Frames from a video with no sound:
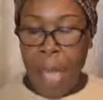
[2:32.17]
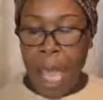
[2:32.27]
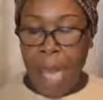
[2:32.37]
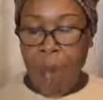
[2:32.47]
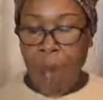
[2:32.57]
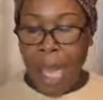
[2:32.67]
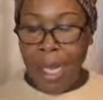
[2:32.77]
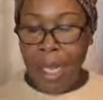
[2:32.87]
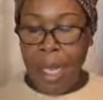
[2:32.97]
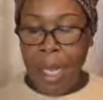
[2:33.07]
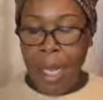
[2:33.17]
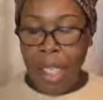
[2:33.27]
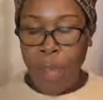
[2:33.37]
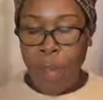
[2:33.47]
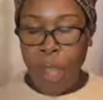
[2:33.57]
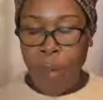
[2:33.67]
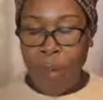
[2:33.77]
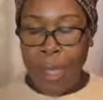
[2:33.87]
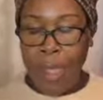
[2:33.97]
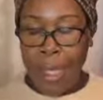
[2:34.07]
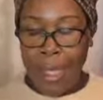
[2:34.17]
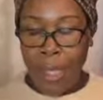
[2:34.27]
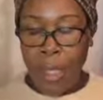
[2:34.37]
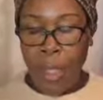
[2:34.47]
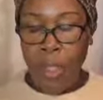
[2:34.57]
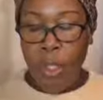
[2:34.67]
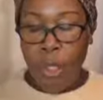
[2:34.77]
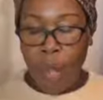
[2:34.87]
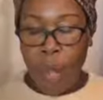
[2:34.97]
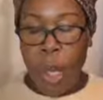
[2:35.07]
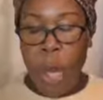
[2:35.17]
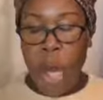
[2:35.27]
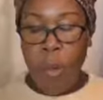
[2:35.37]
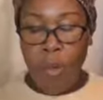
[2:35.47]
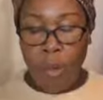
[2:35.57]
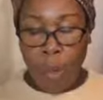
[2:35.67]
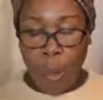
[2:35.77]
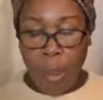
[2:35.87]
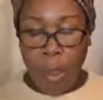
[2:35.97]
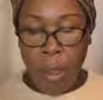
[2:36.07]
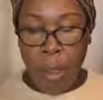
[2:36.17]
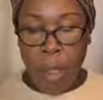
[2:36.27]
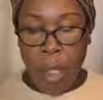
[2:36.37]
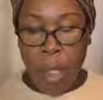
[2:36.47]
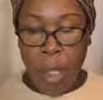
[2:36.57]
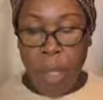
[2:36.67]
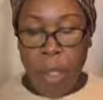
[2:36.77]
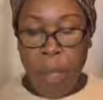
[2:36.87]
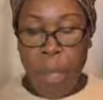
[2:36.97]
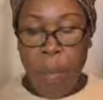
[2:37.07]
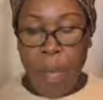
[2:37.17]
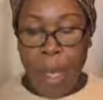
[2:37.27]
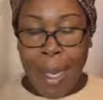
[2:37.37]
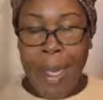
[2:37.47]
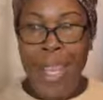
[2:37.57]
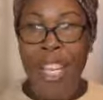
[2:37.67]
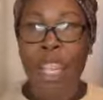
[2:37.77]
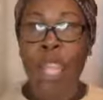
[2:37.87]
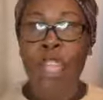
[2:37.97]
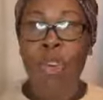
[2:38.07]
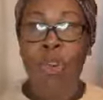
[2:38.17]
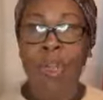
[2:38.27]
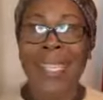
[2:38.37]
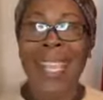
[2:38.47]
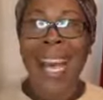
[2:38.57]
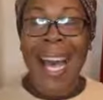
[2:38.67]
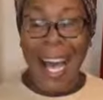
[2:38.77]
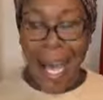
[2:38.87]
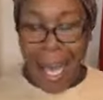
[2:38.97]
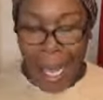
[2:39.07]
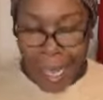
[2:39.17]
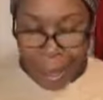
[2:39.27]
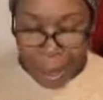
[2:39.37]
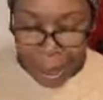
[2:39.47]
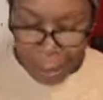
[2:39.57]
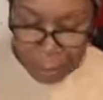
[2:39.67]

and writing the history of the deeds too horrible to appear in human eyes."